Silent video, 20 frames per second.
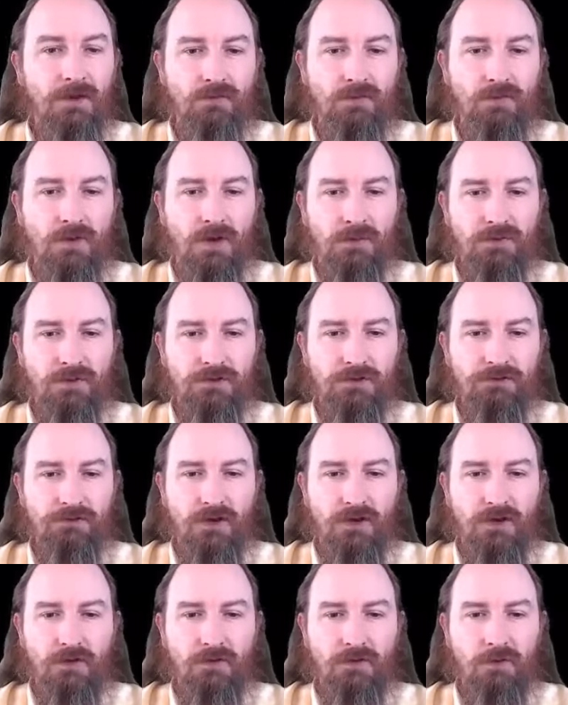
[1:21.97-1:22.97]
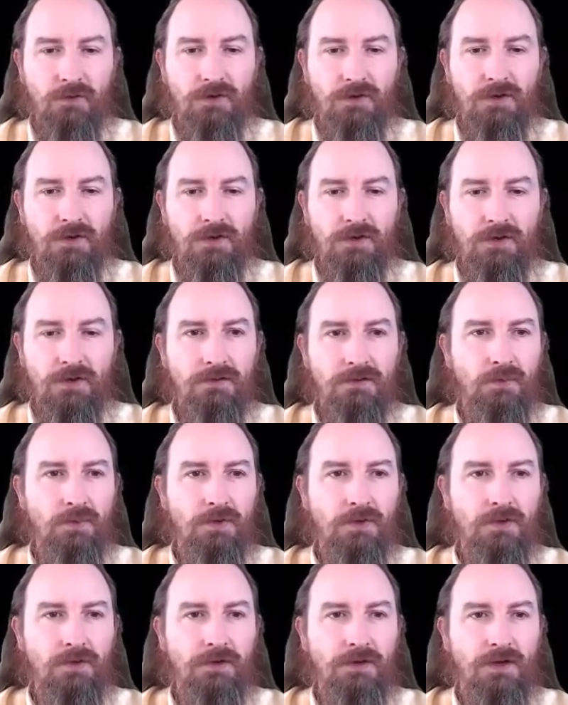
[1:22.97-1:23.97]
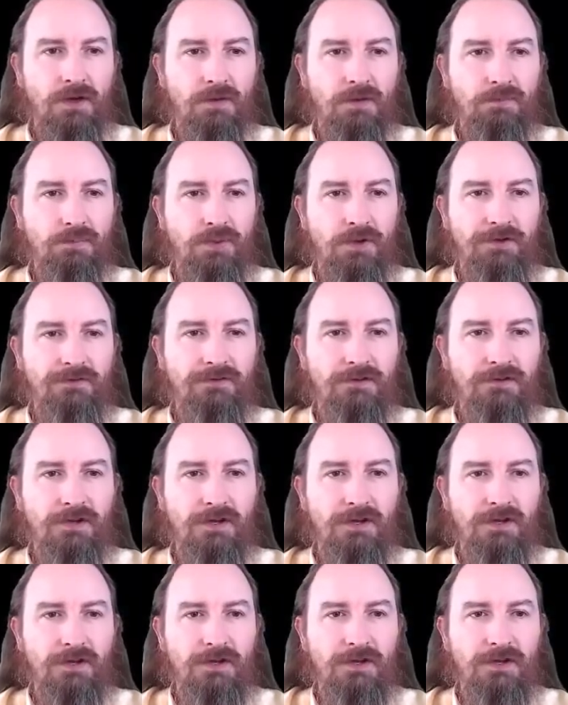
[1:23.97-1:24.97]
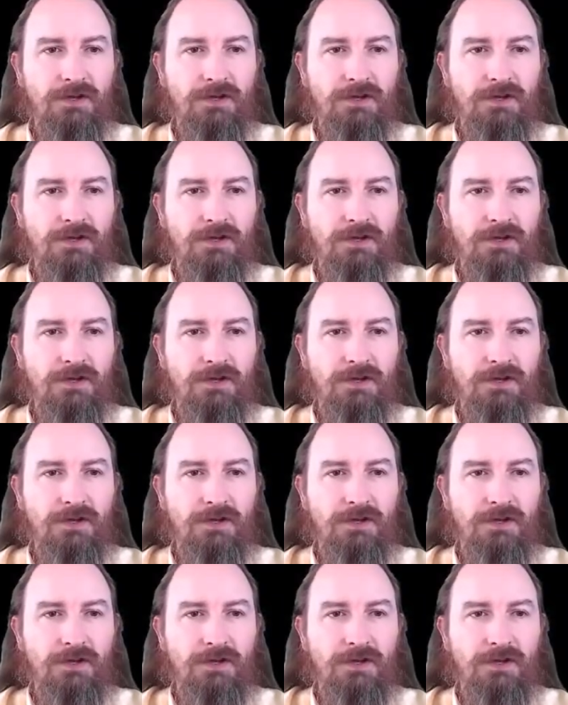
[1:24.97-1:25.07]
robrich.org, we'll click on presentations